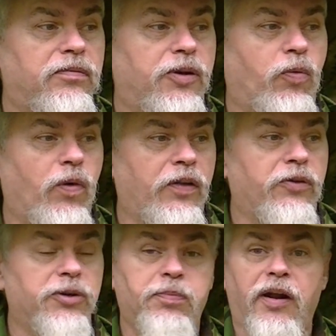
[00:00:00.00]
the
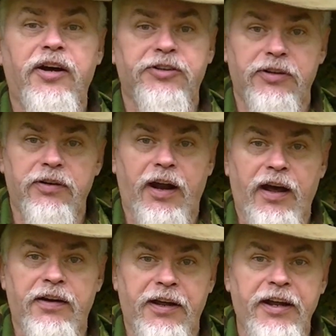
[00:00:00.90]
weather is pleasant. It
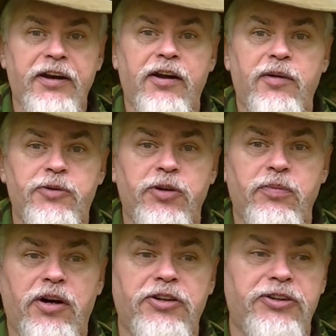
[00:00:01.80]
hadn't heated up too
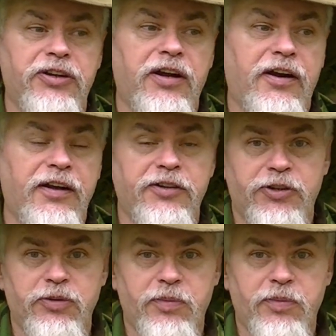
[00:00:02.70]
much, and yet it ain't too